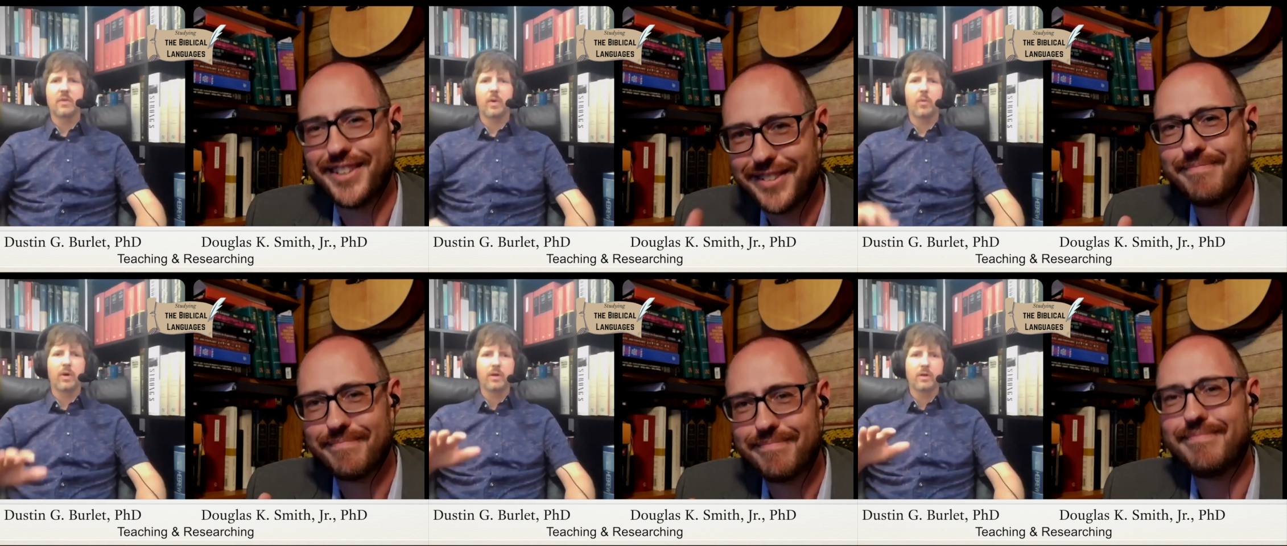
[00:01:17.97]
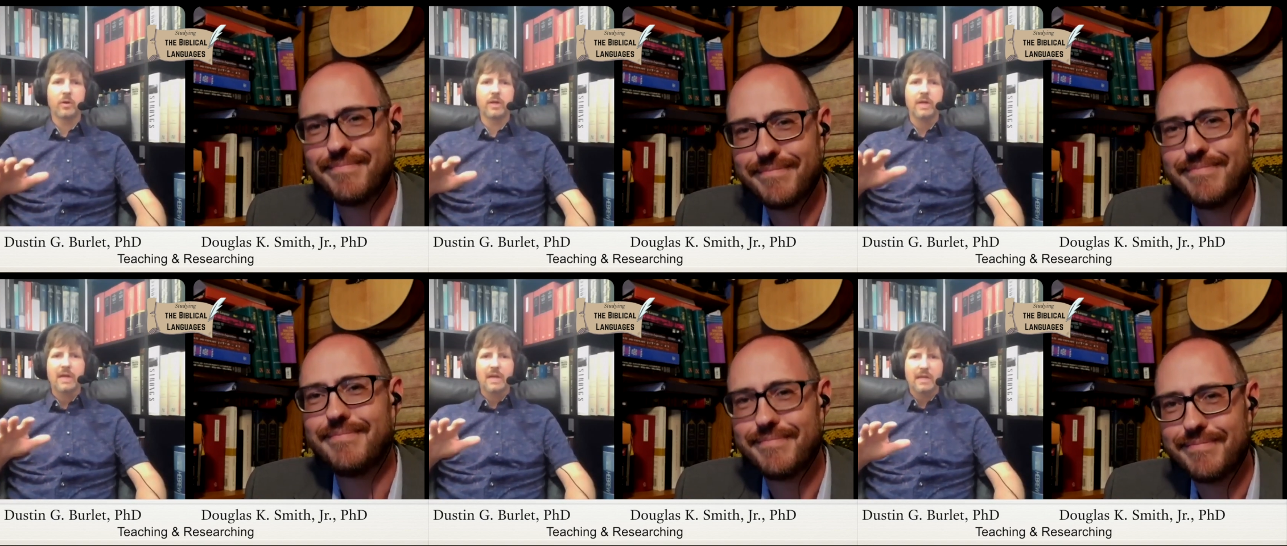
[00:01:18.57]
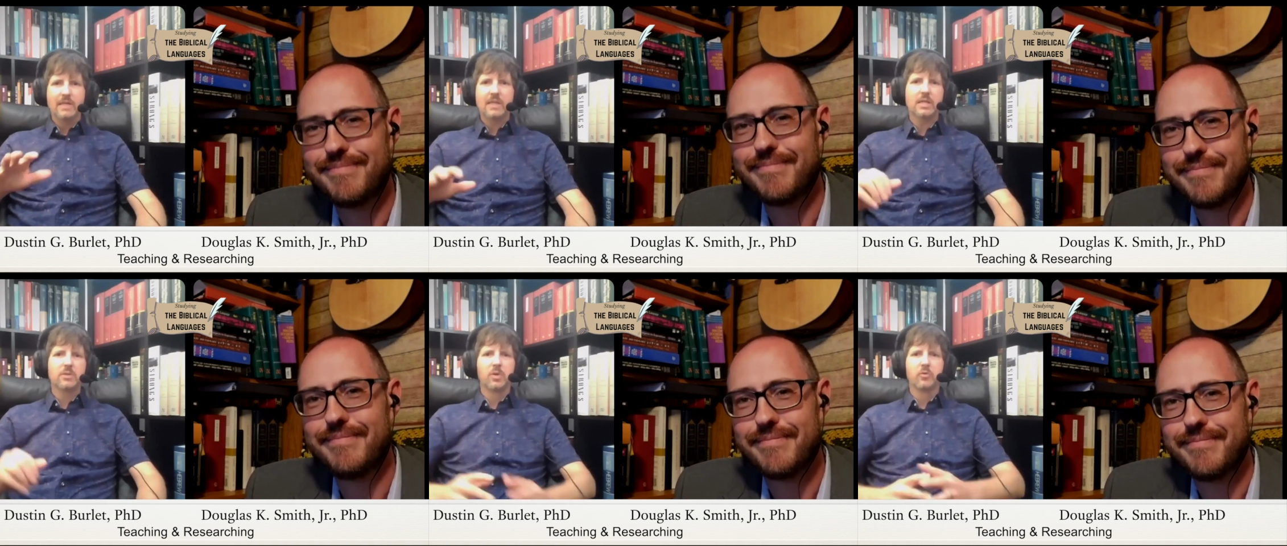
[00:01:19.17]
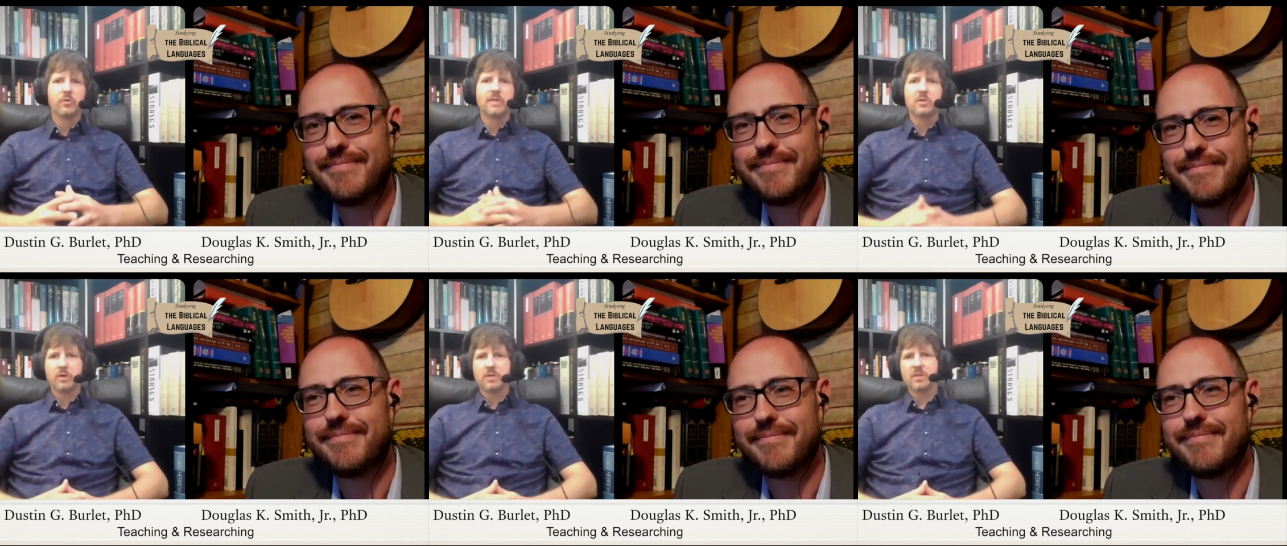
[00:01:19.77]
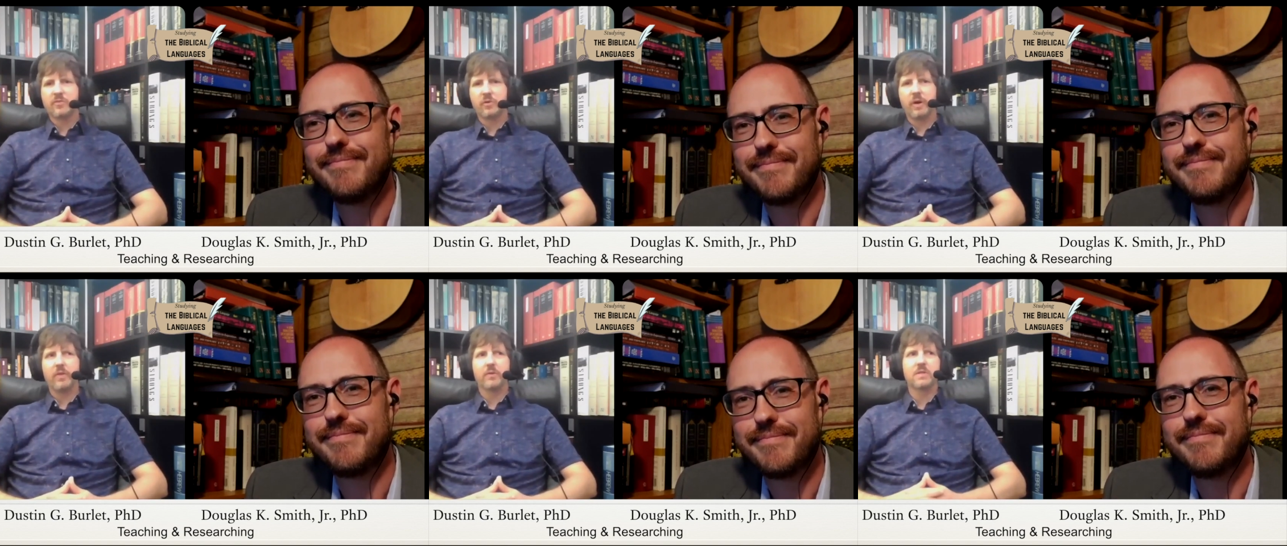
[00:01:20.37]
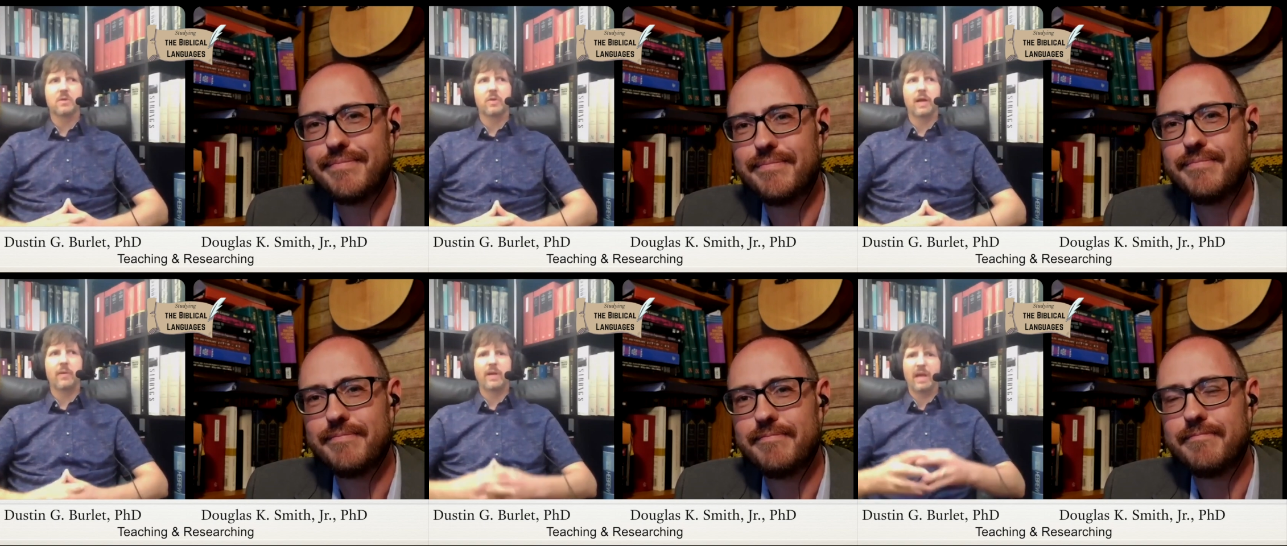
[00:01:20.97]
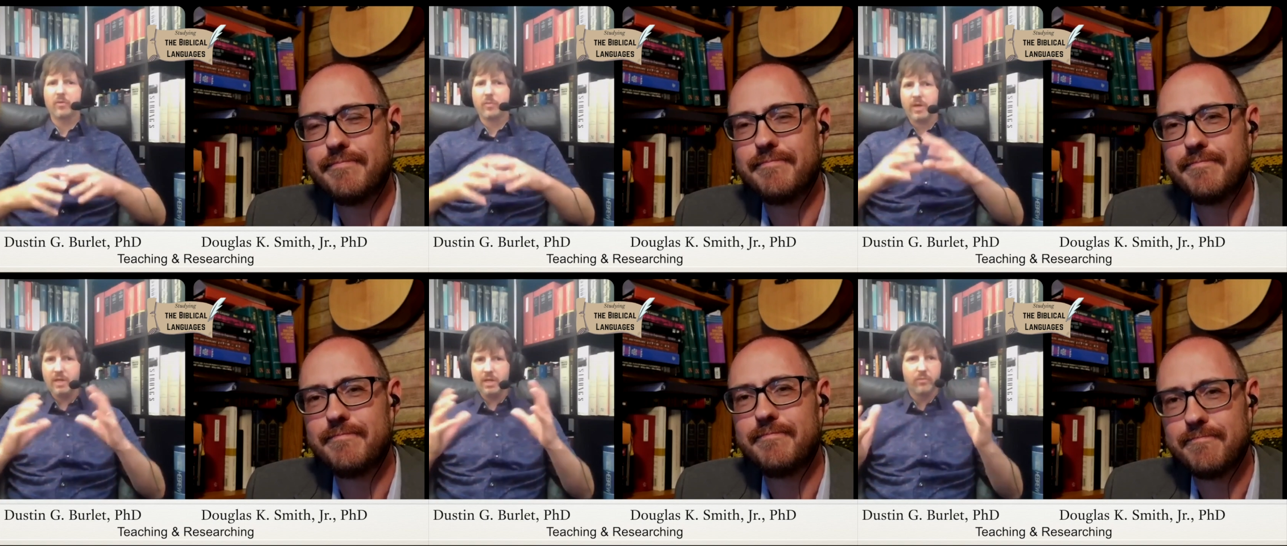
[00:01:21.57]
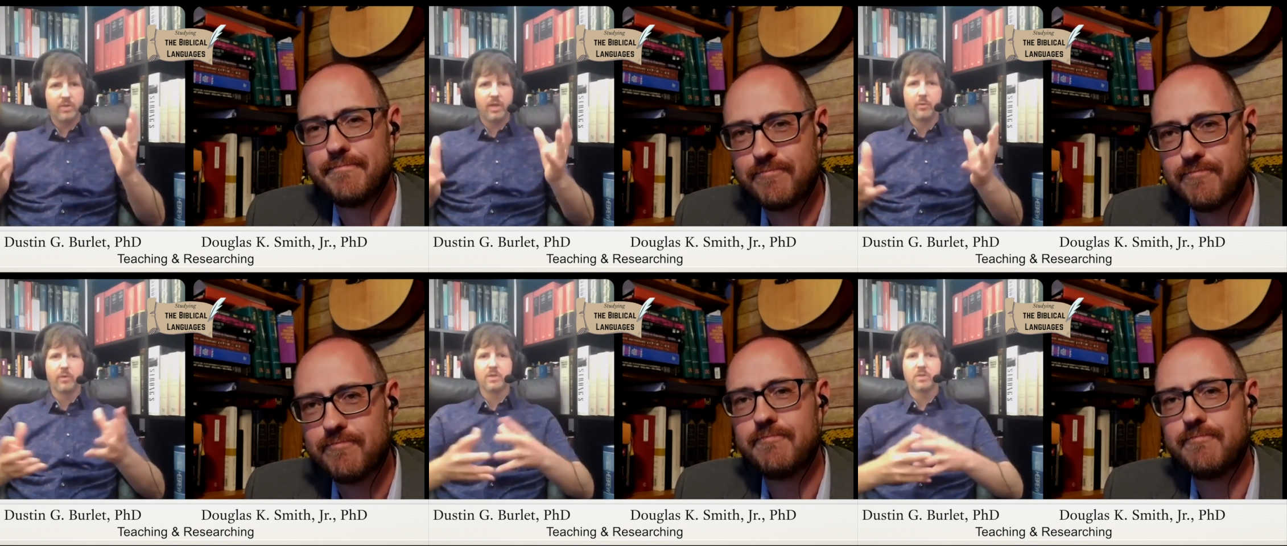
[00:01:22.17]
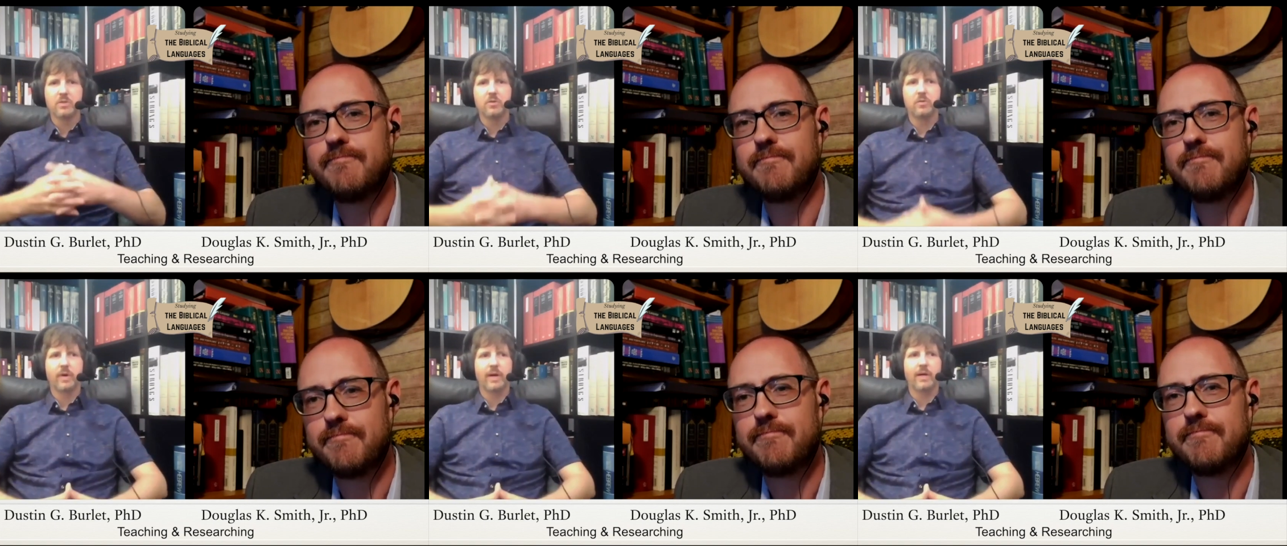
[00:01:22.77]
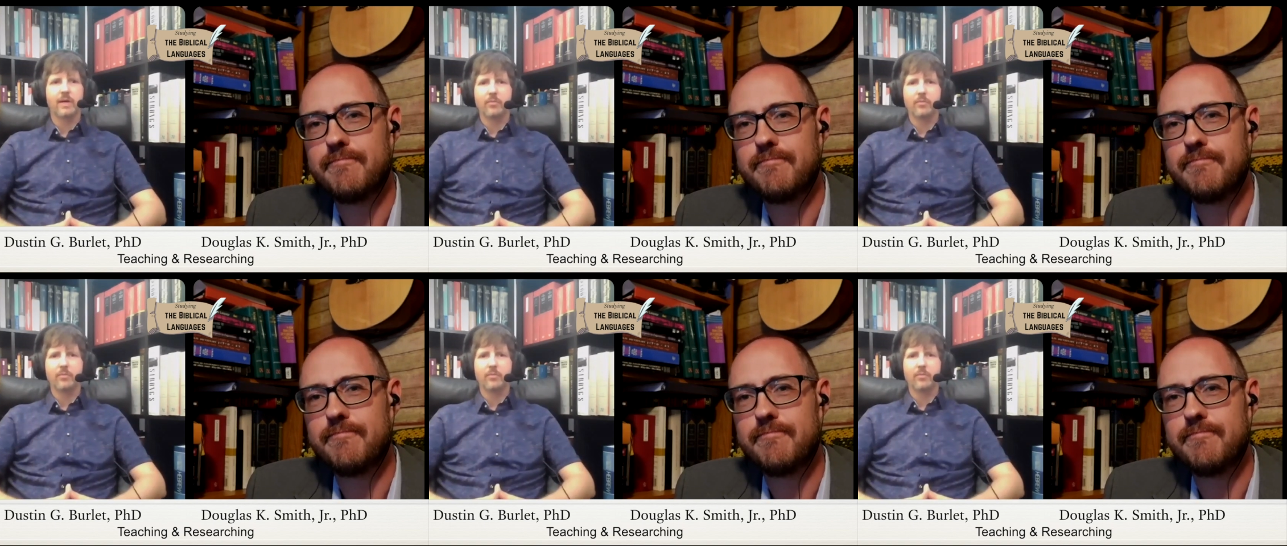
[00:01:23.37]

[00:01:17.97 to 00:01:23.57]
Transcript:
Speaker 1: I want to create accessible resources for others so that way everybody can be able to uh,